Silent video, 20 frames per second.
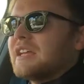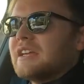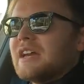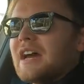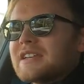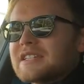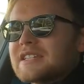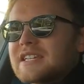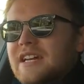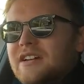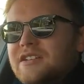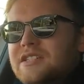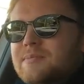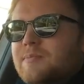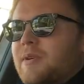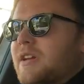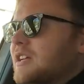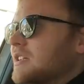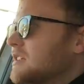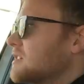at town
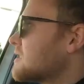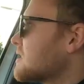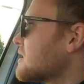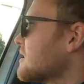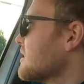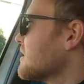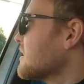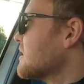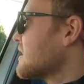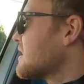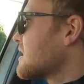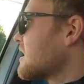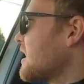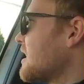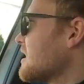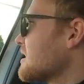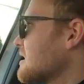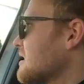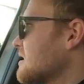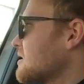speeds, this
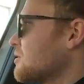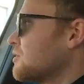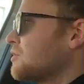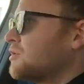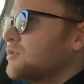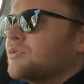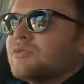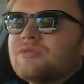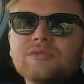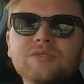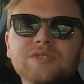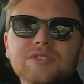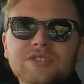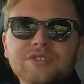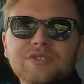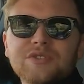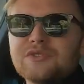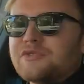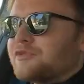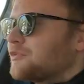car still
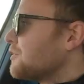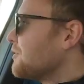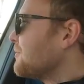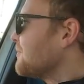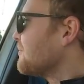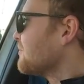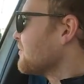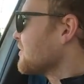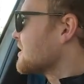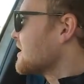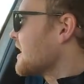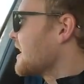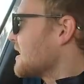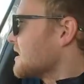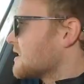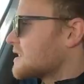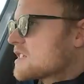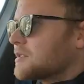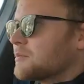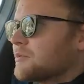sort of
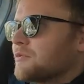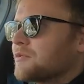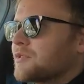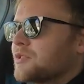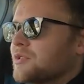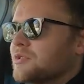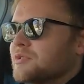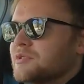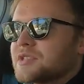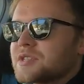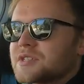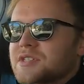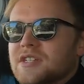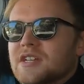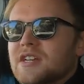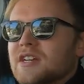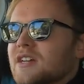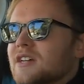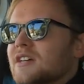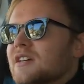retains some of those
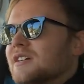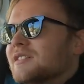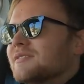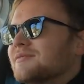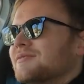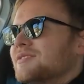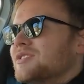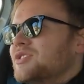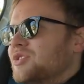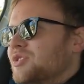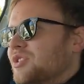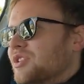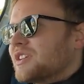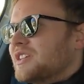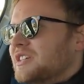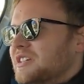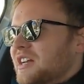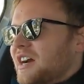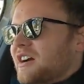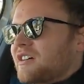
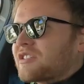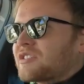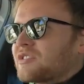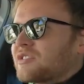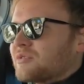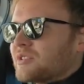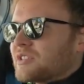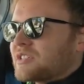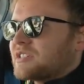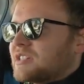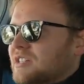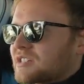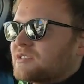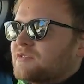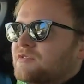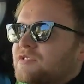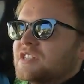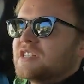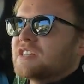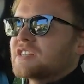jerky characteristics
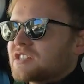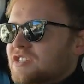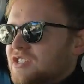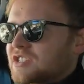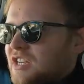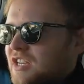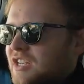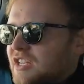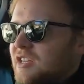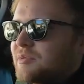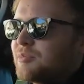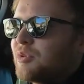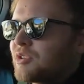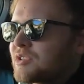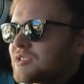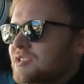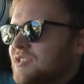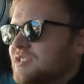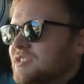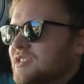of DSG
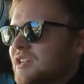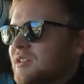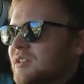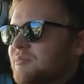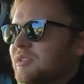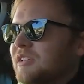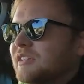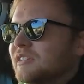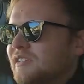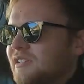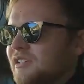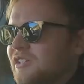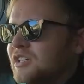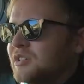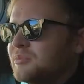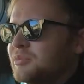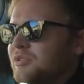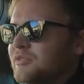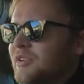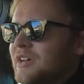gearboxes. There can be a
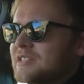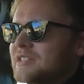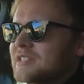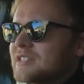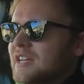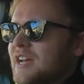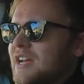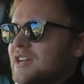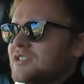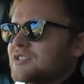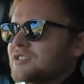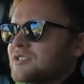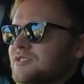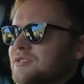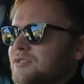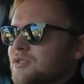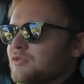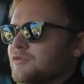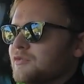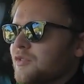little bit of hesitation,
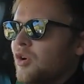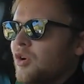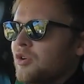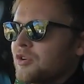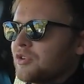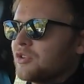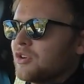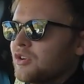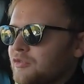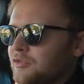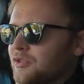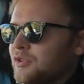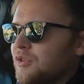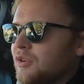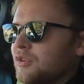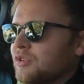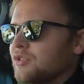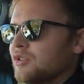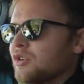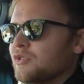sort of on and off
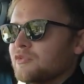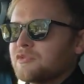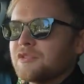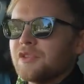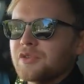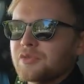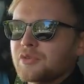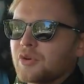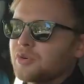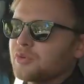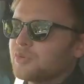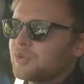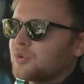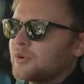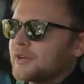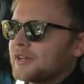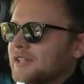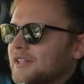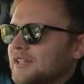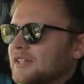the throttle
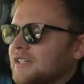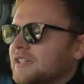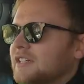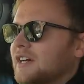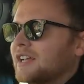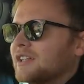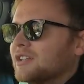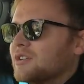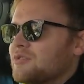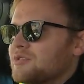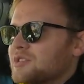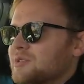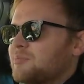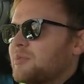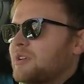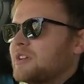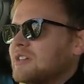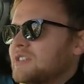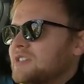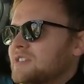quickly at low
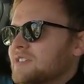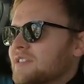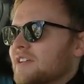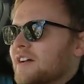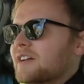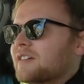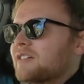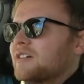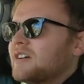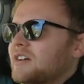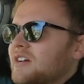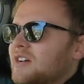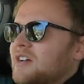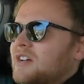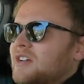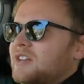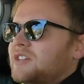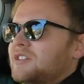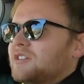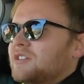speeds, like,
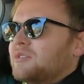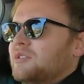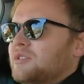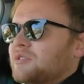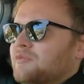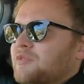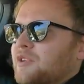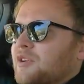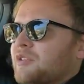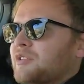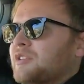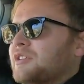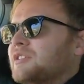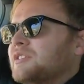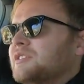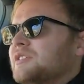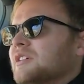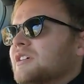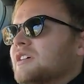you know, in a very